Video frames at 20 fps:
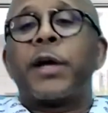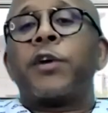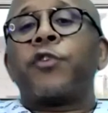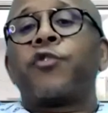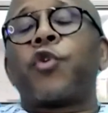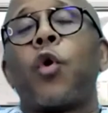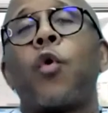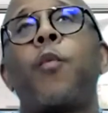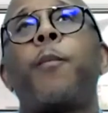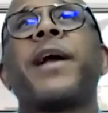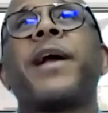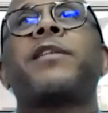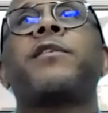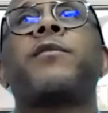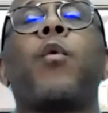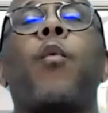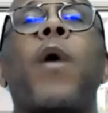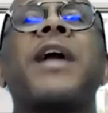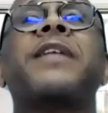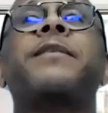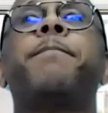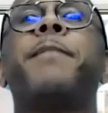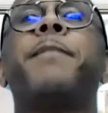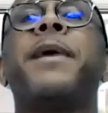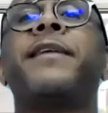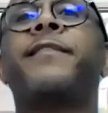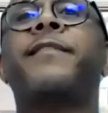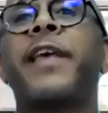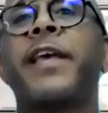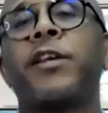So, but what
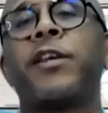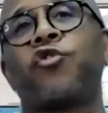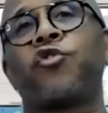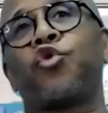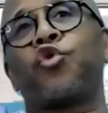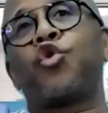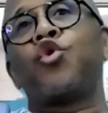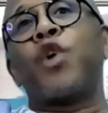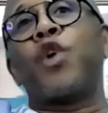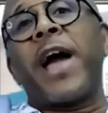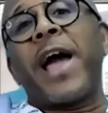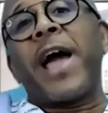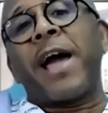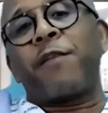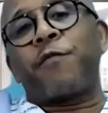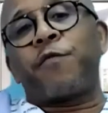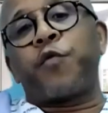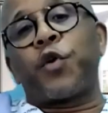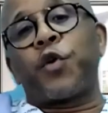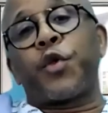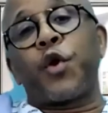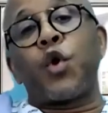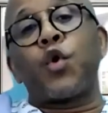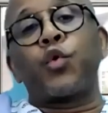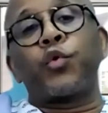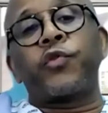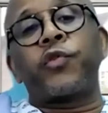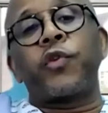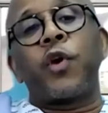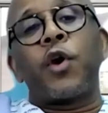message do you have for
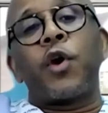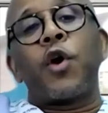those